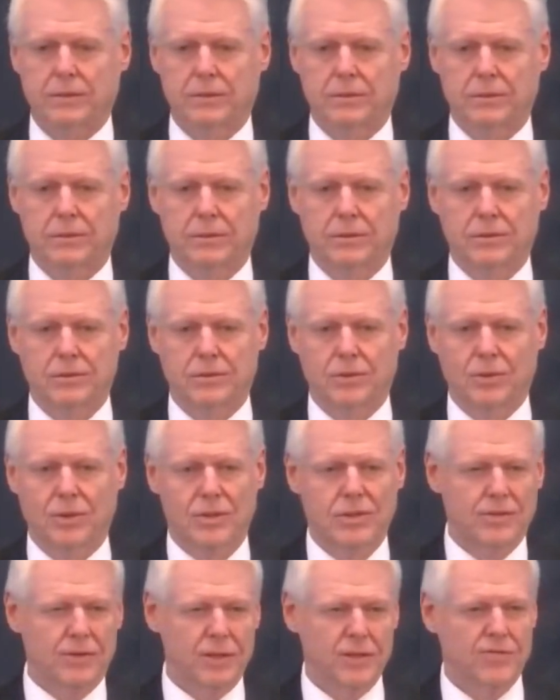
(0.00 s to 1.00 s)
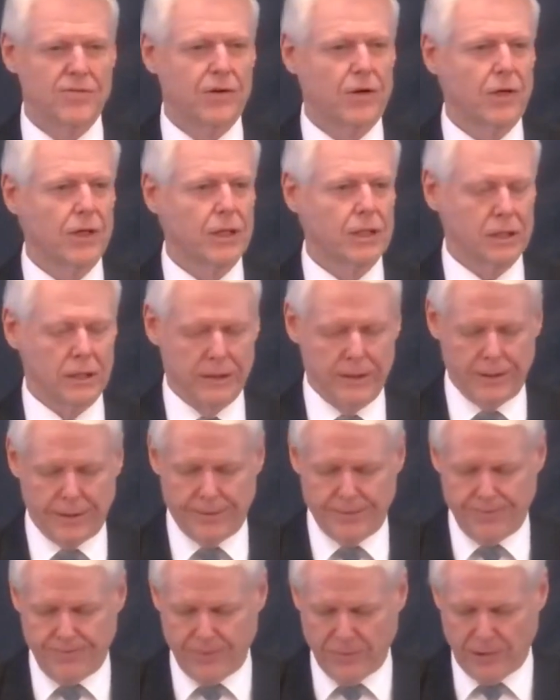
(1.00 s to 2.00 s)
So it's, it's very clear.
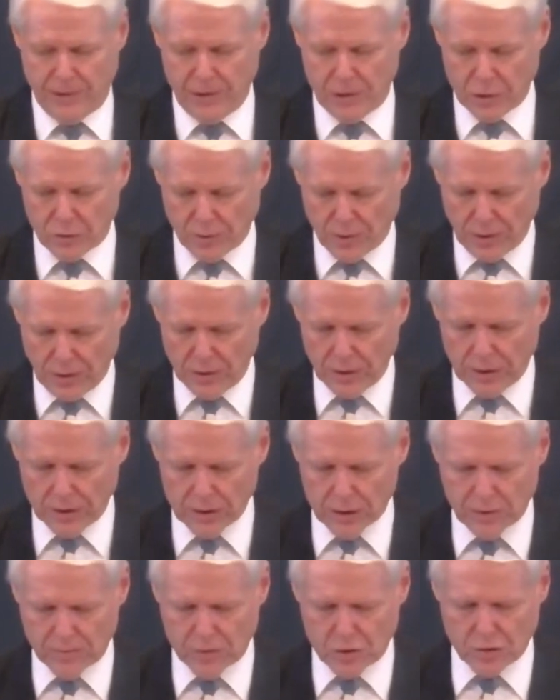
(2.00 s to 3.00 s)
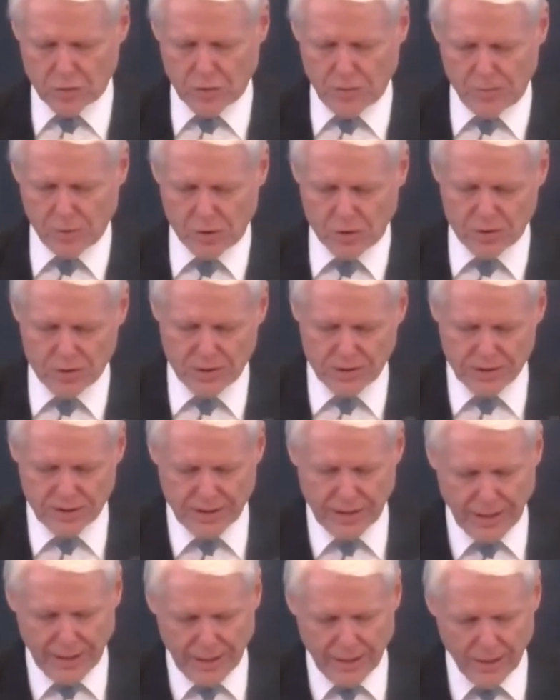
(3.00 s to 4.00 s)
So we're going to look at some scriptures as to
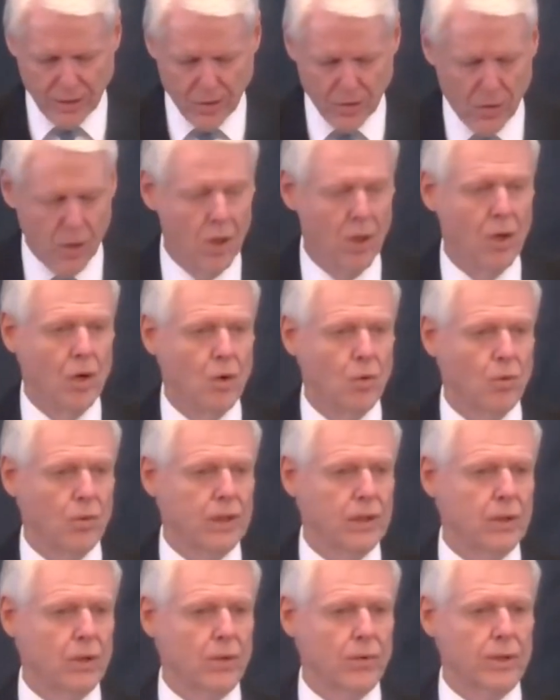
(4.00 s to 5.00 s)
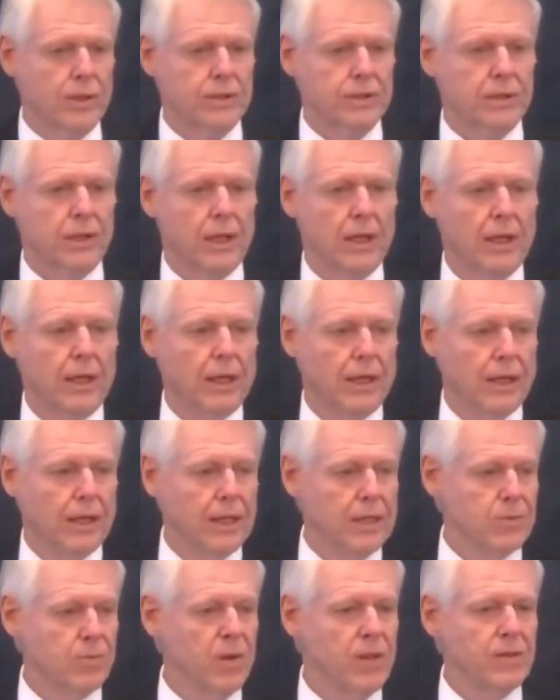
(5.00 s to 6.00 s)
how we know this and it's
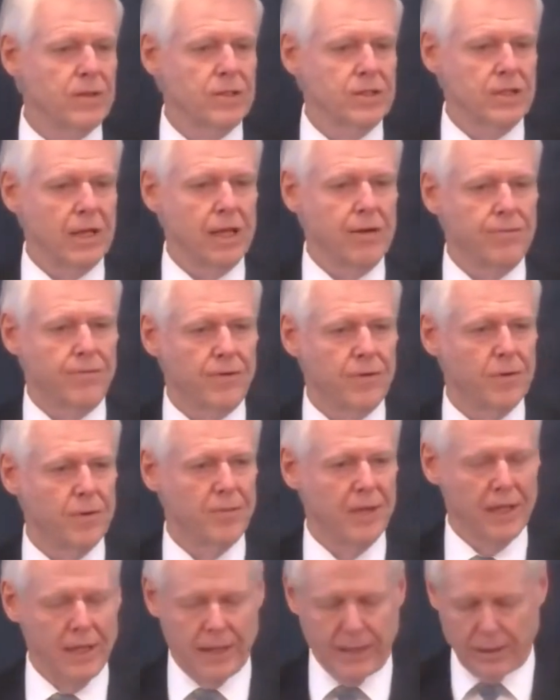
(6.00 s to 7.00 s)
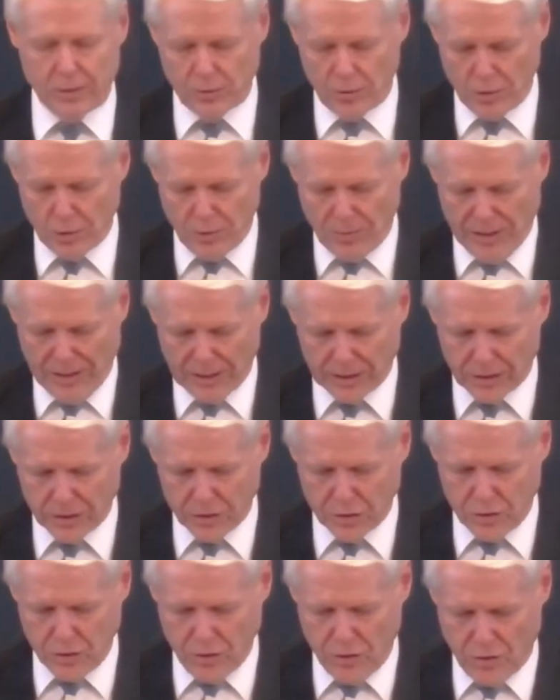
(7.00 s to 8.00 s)
been the same from the beginning. We'll go back to
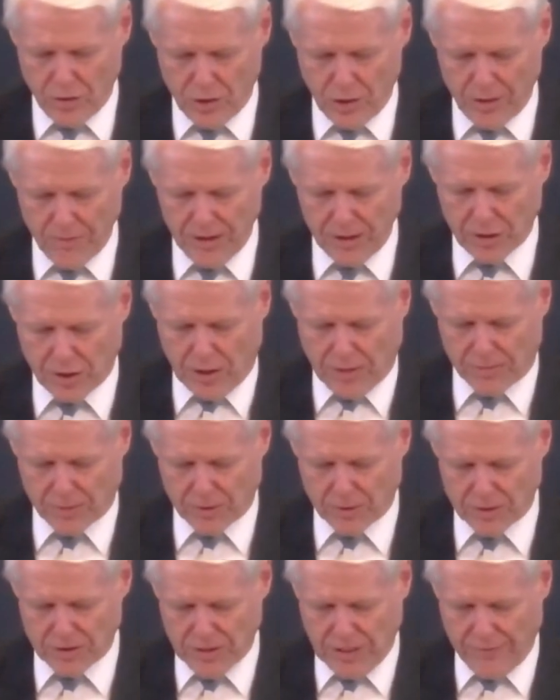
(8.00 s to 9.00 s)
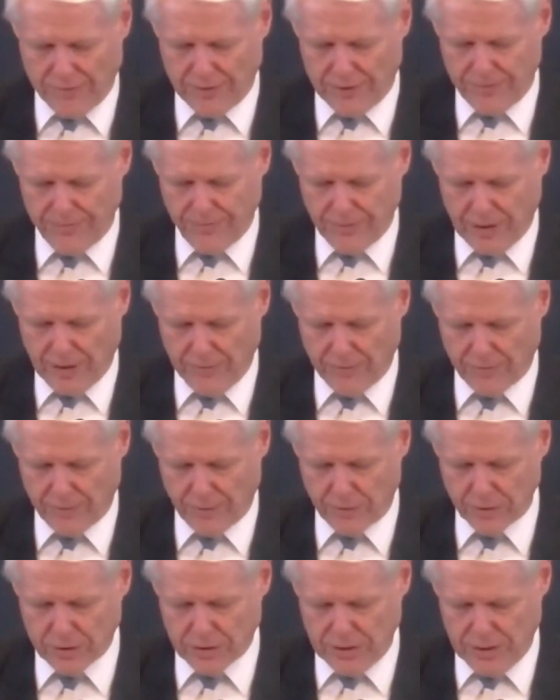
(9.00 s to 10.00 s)
Deuteronomy chapter 7 and verse
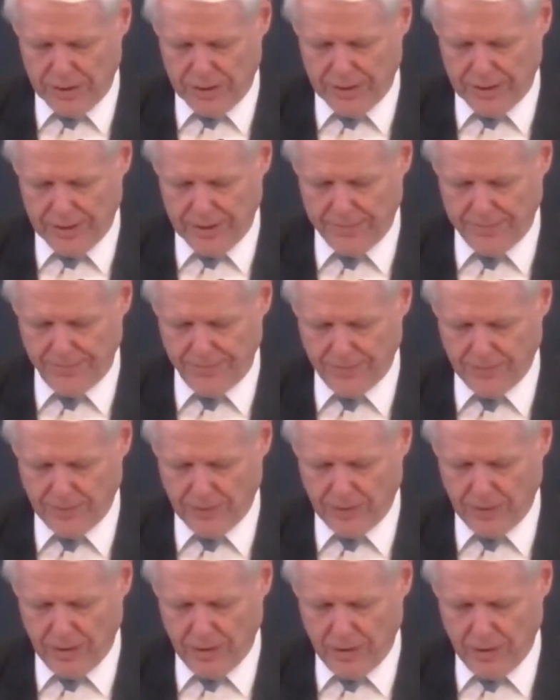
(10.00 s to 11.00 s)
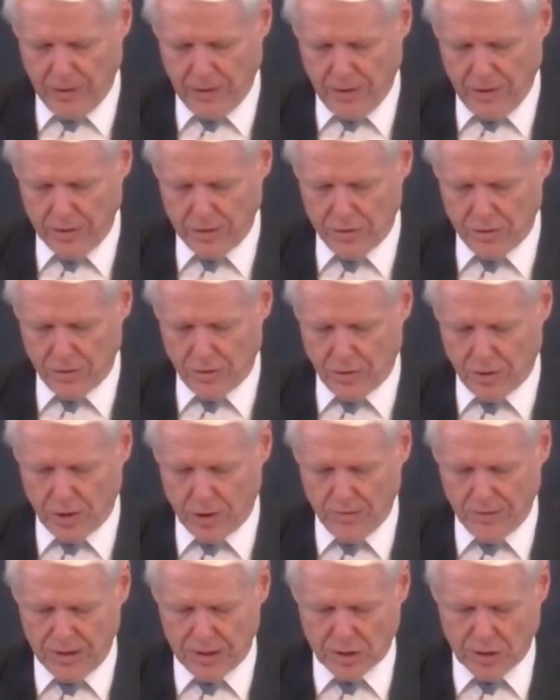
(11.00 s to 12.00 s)
9. Deuteronomy
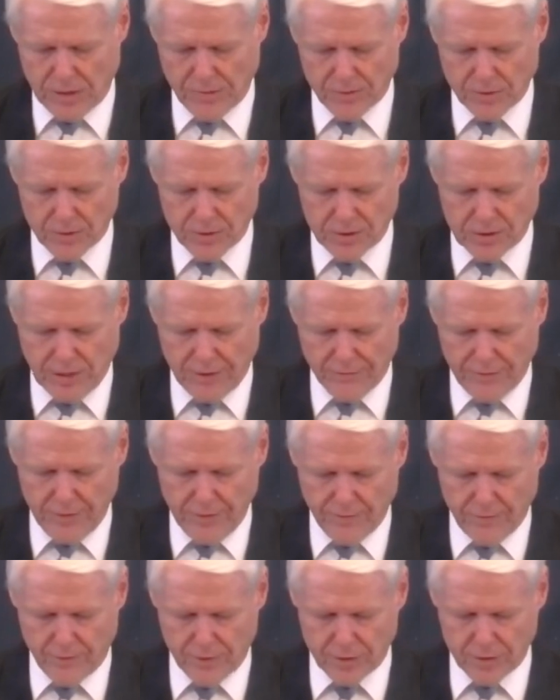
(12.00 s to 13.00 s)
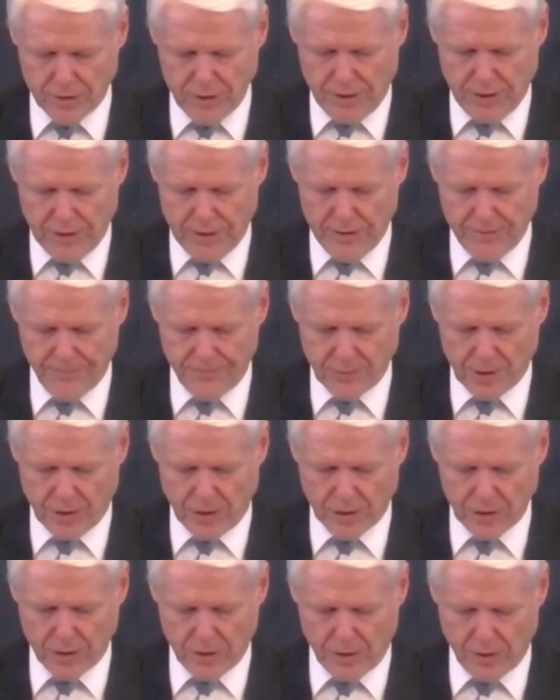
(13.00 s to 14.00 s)
chapter 7 and verse 9. God
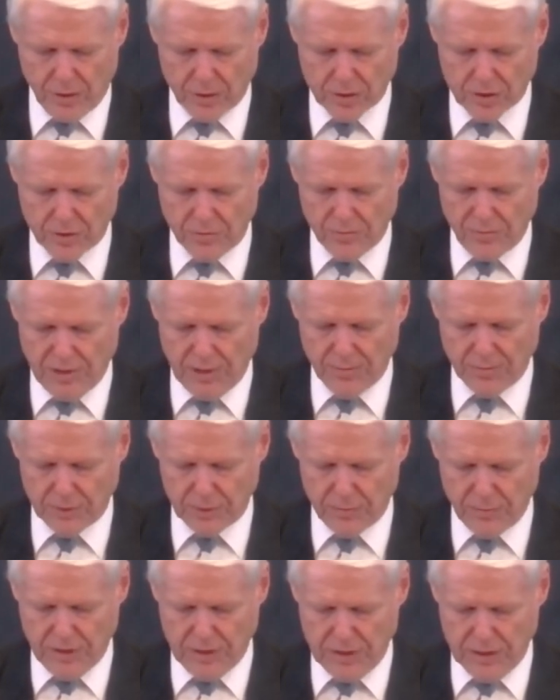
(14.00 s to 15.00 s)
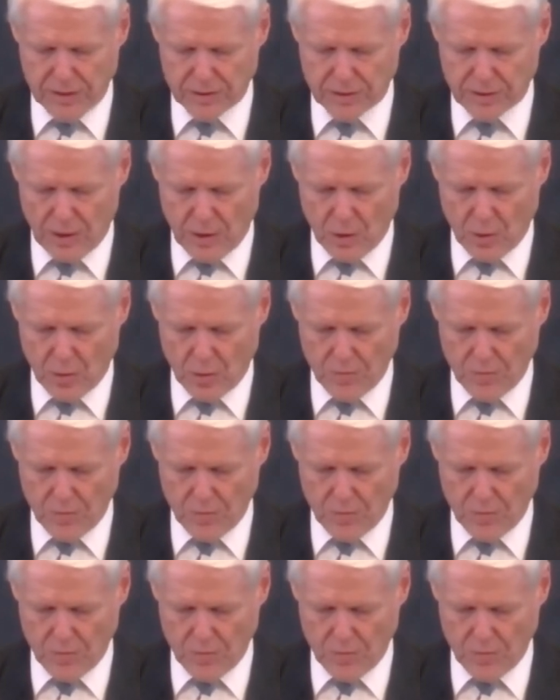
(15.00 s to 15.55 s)
called some people to be his own.